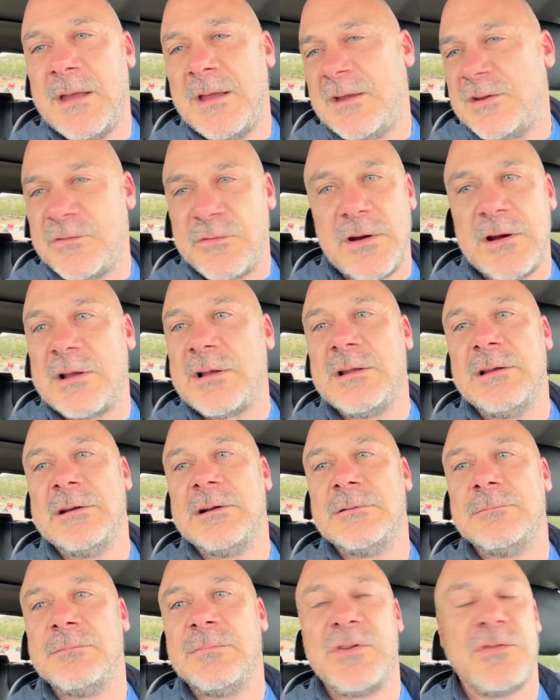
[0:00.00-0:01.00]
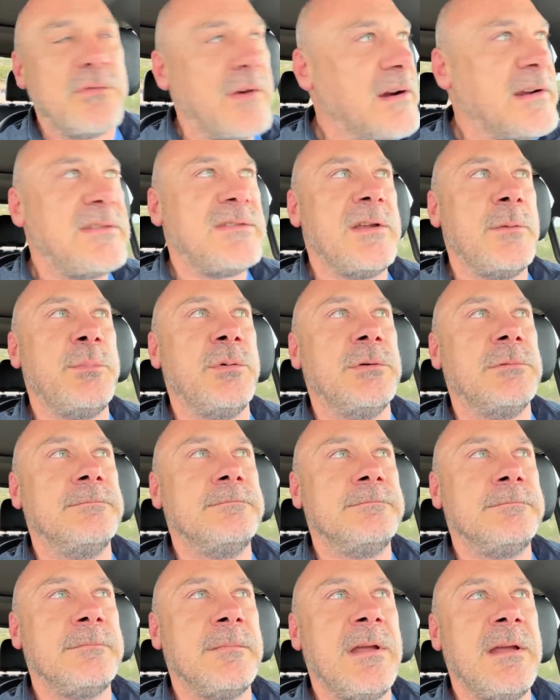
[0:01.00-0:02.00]
It's very clear. It's very simple.
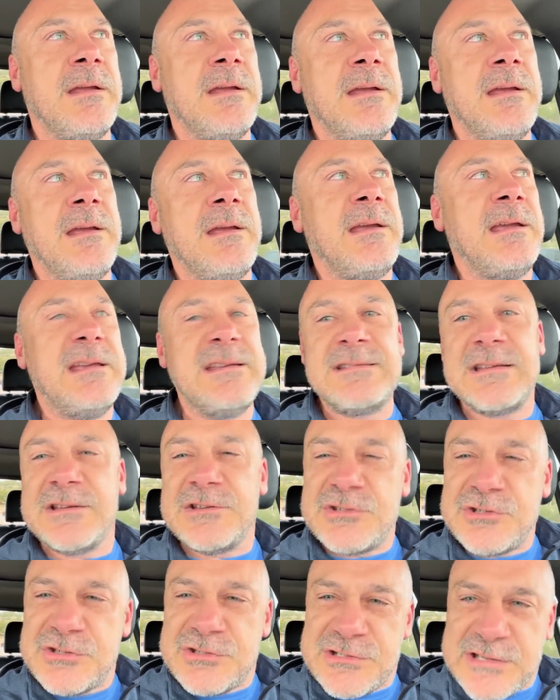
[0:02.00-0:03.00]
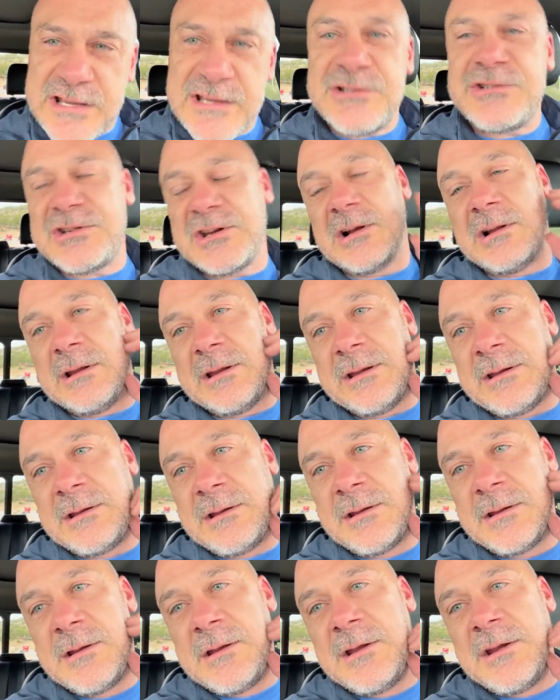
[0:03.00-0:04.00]
He's intentionally
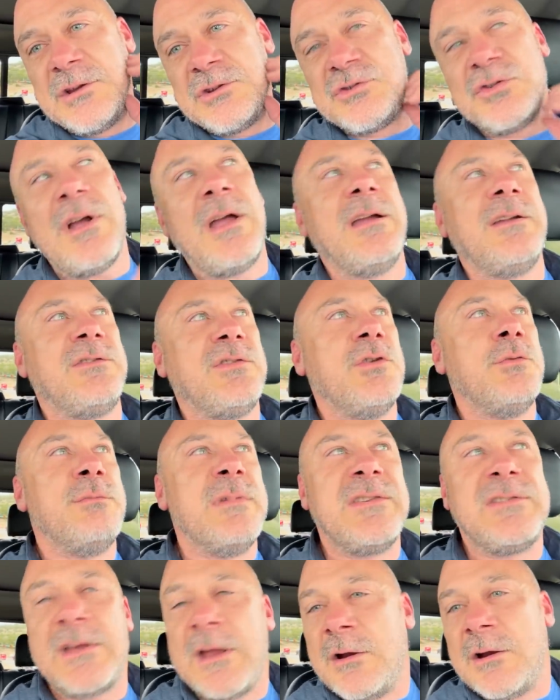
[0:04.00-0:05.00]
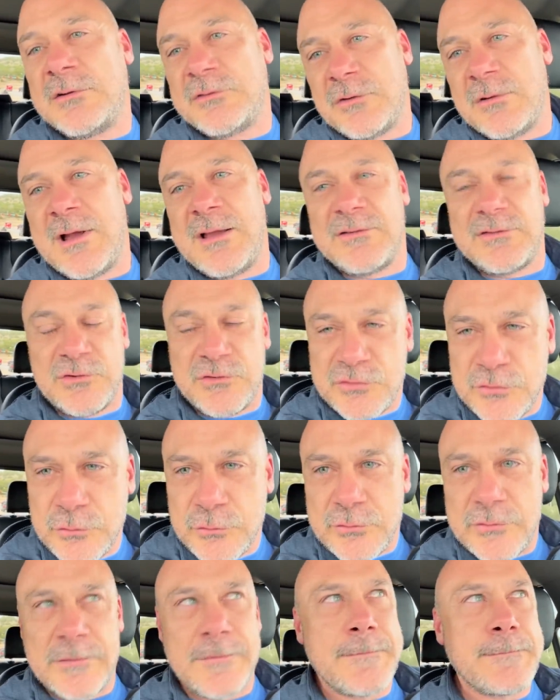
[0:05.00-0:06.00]
trying to mischaracterize the
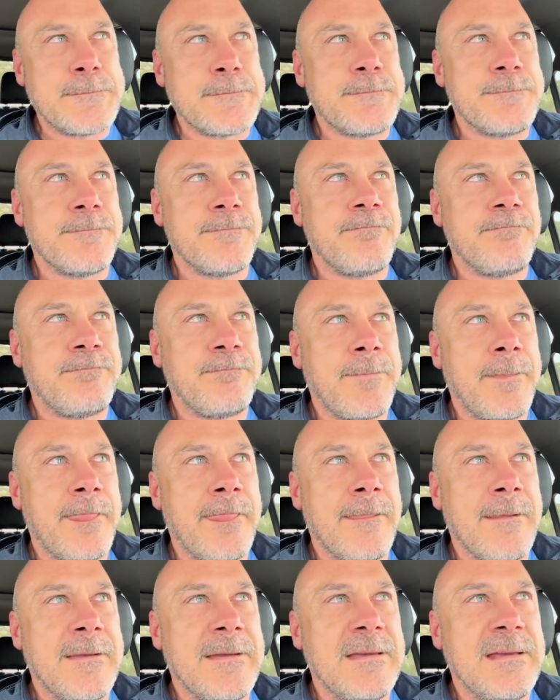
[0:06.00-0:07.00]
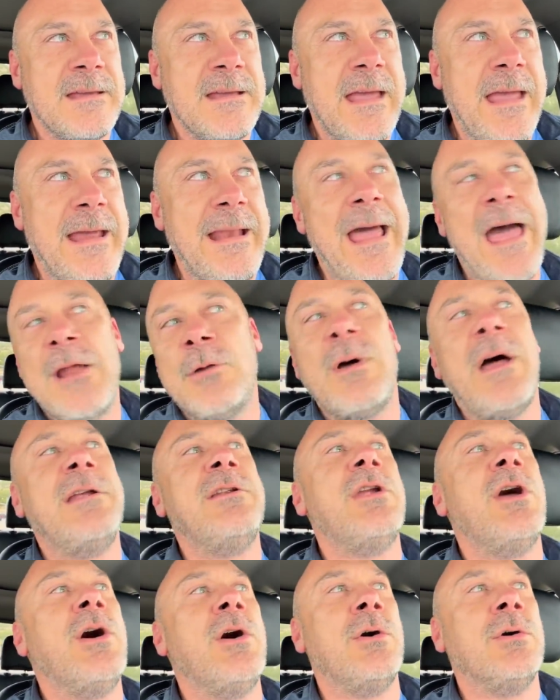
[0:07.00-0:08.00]
truth. And how do I
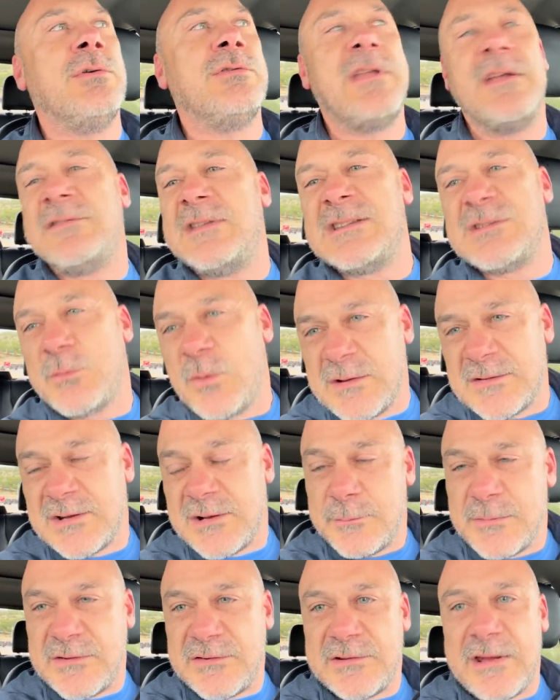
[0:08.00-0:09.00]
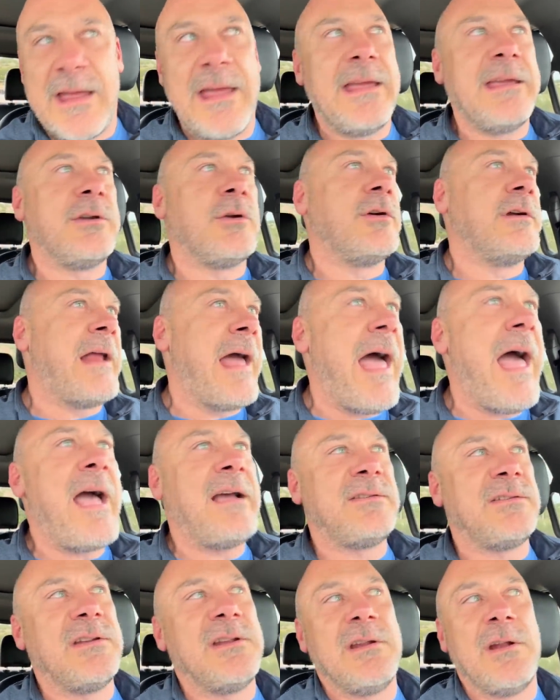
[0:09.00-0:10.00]
know that this wasn't a mistake or an
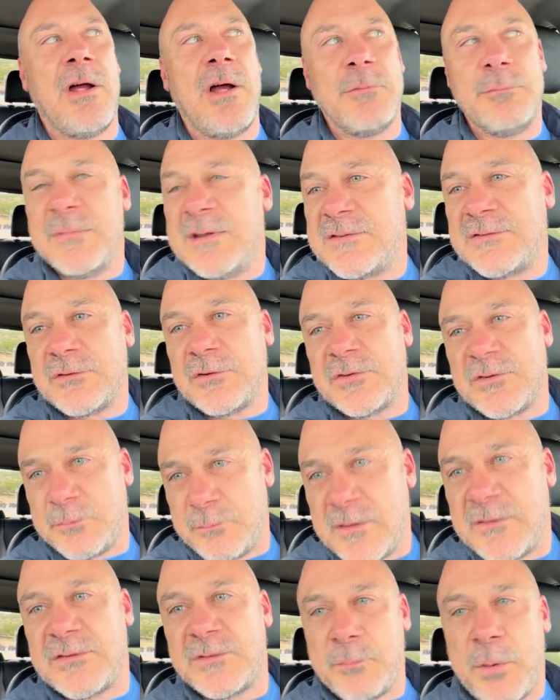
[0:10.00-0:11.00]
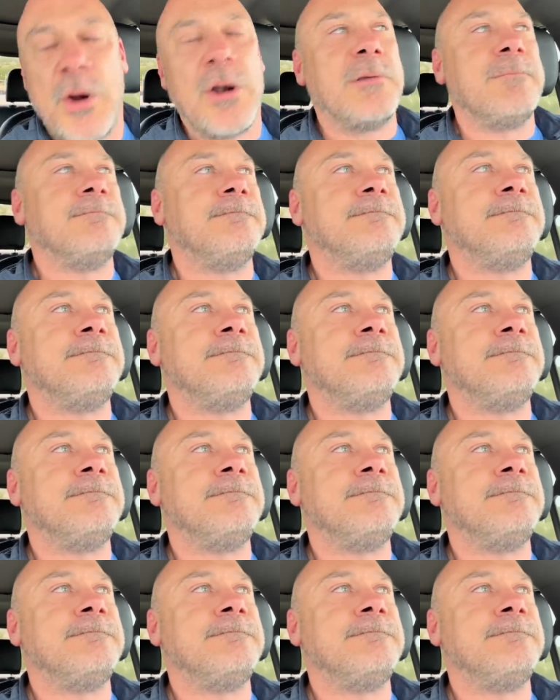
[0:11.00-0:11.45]
accident on Mr. Smith's part?